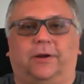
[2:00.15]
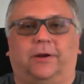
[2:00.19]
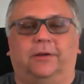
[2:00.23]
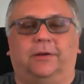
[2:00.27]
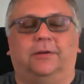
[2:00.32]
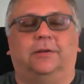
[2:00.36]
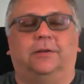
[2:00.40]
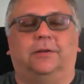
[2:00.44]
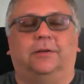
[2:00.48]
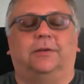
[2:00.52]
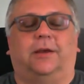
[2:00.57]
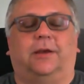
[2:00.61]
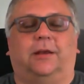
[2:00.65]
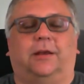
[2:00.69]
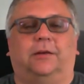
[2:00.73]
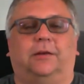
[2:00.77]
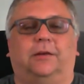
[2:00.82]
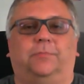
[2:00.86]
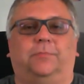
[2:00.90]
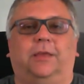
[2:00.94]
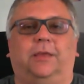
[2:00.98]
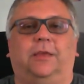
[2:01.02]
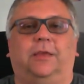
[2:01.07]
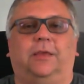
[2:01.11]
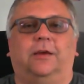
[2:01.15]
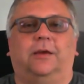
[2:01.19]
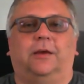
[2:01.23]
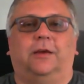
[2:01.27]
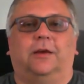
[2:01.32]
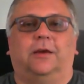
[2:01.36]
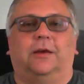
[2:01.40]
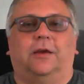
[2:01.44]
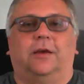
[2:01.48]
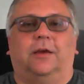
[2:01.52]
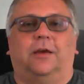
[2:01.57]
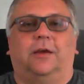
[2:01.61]
and B,
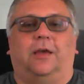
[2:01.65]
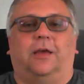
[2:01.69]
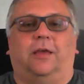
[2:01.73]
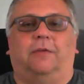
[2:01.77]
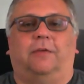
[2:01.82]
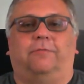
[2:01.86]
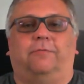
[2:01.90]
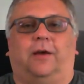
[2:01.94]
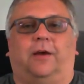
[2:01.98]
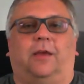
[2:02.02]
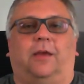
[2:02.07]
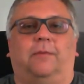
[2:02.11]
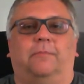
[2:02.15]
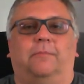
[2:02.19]
if I'm